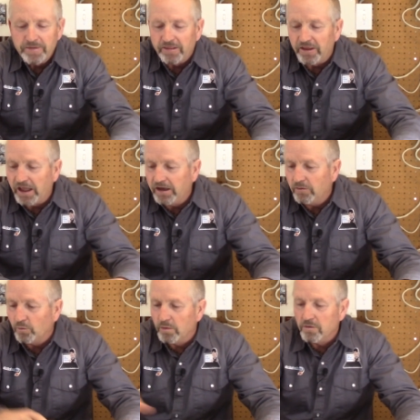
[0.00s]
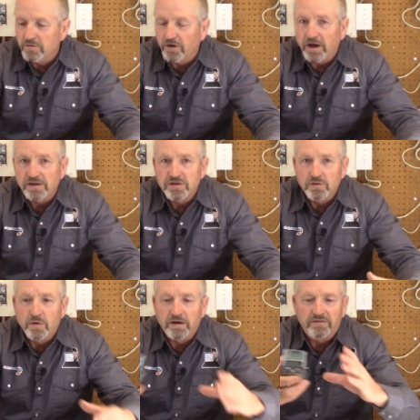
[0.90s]
Then we'll move on to
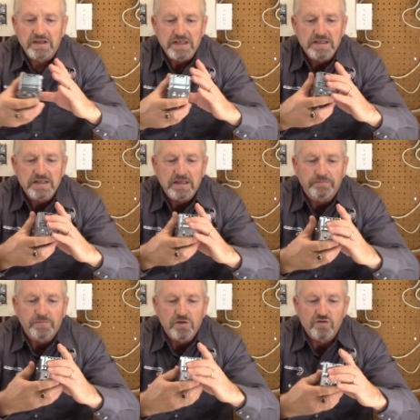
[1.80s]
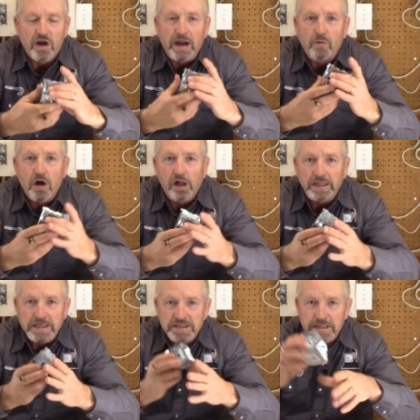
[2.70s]
one of these drywall
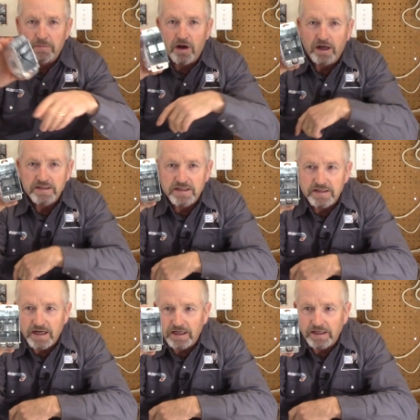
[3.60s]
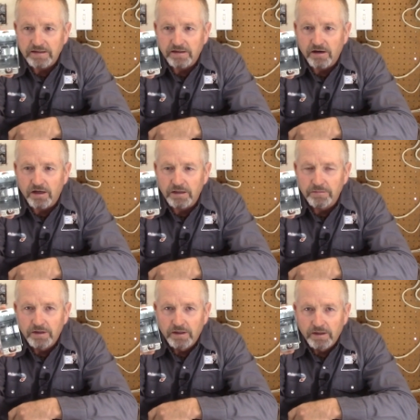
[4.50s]
easy boxes, I like to call them.
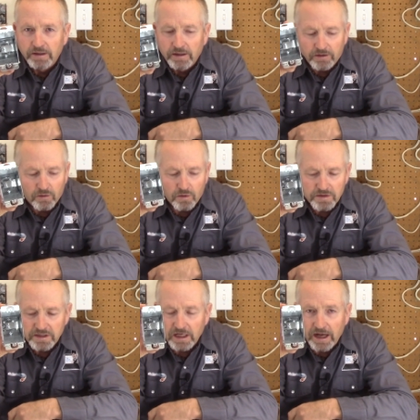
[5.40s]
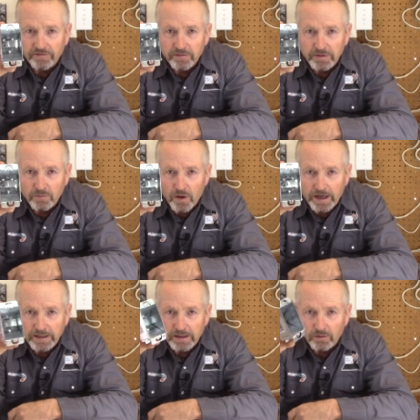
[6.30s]
The hole's gonna have to be
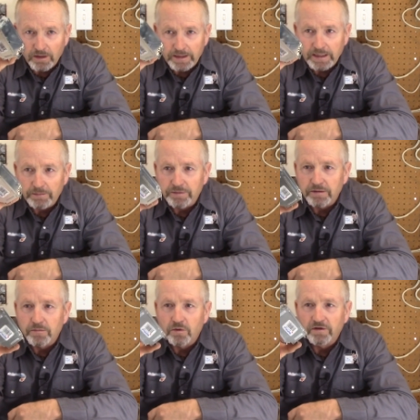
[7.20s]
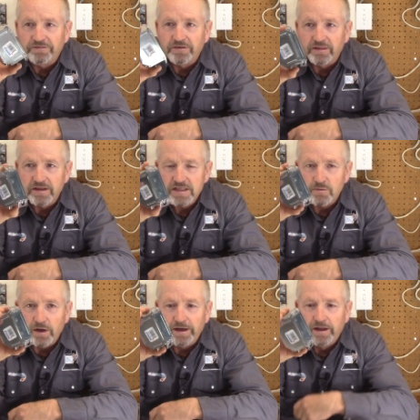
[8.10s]
widened out a little bit more for this
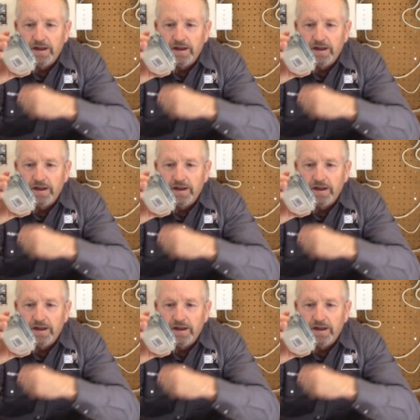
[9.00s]
one.